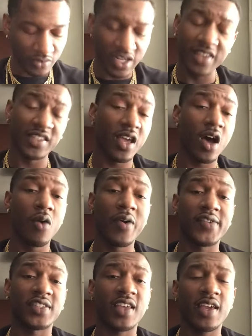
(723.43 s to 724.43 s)
As I
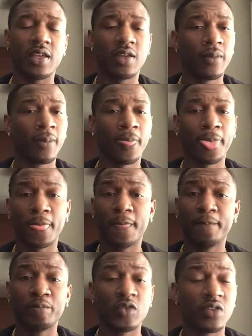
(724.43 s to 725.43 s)
always say,
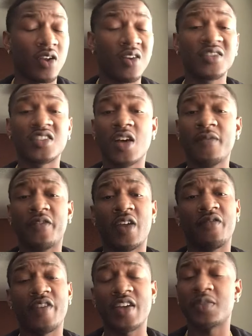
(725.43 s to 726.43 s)
there are some
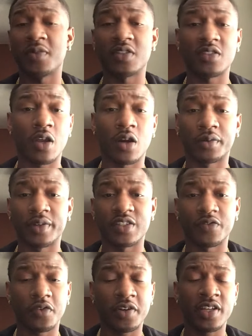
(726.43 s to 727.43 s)
investments that are
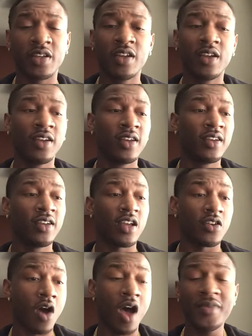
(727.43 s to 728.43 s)
risk-free.
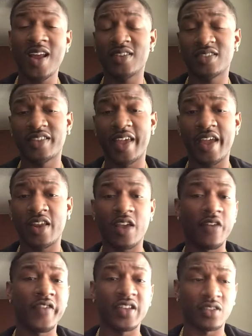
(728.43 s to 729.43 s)
Now, I'm not saying
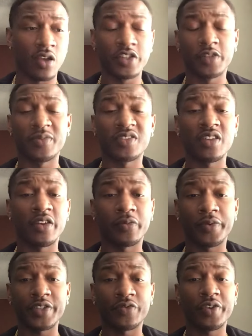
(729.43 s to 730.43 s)
invest 100% in
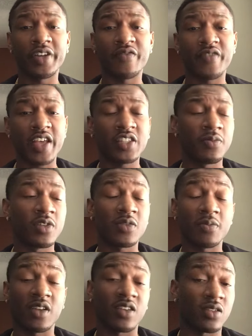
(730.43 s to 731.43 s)
risk-free investments,
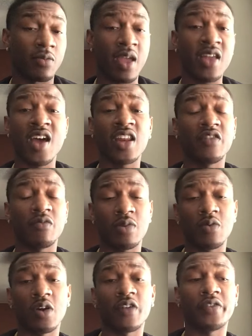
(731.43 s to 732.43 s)
because it may not even be
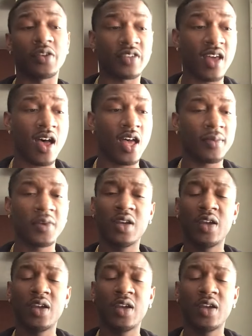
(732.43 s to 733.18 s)
worth your time.